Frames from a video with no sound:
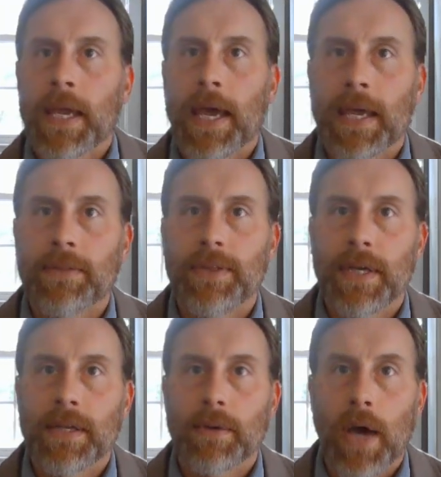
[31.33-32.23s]
And
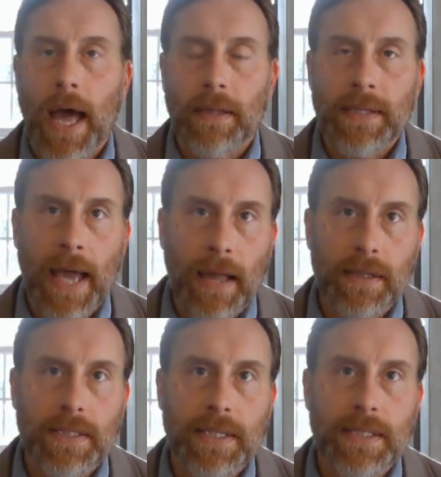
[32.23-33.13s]
then
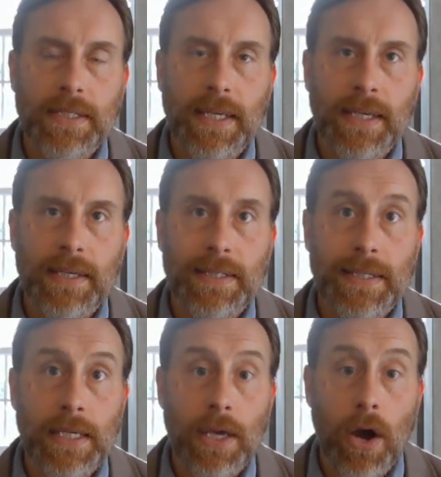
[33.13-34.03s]
analysis is
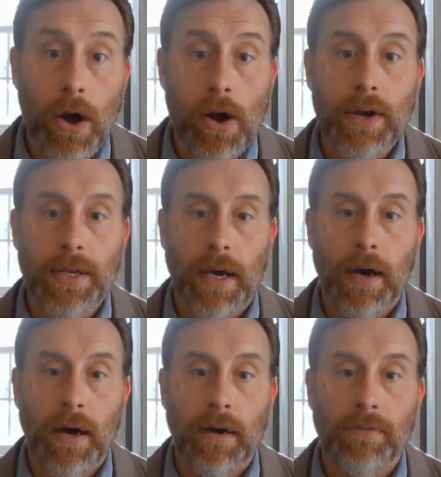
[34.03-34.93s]
the art
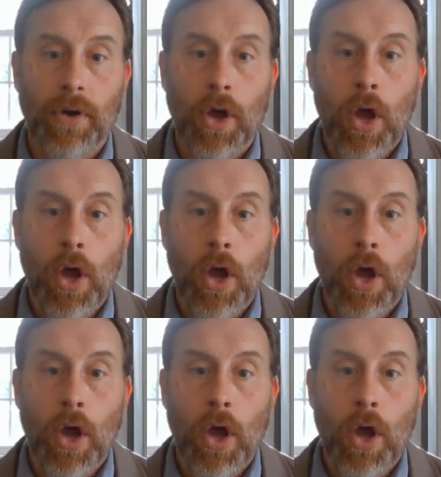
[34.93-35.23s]
of